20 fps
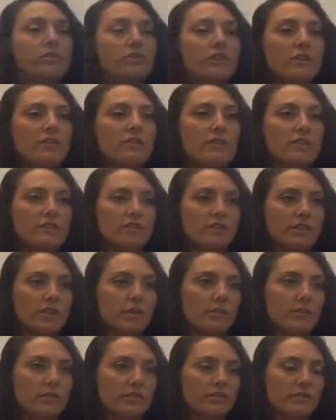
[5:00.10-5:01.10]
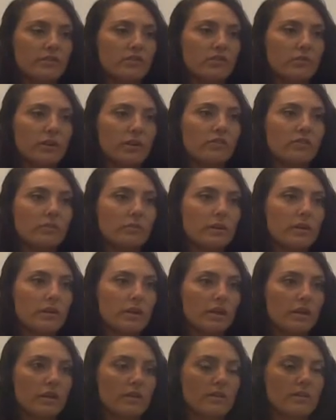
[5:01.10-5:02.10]
and watch videos of
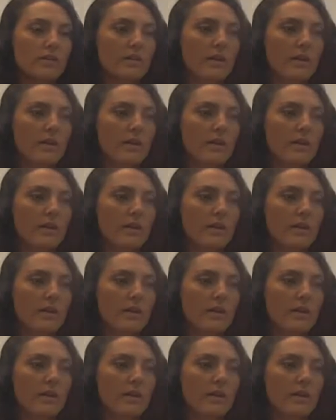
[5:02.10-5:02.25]
former